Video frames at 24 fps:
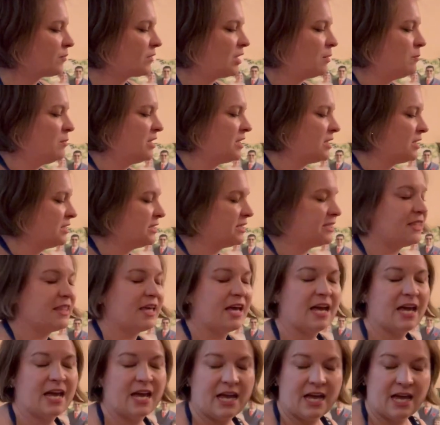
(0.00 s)
Because
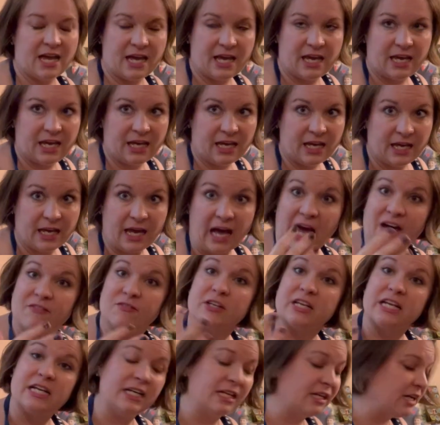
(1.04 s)
they
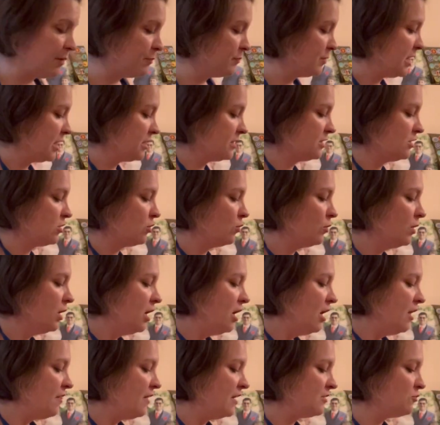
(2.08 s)
haven't heated up yet. So
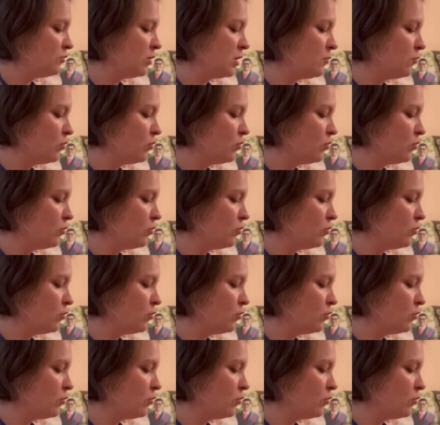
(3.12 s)
that's what I'm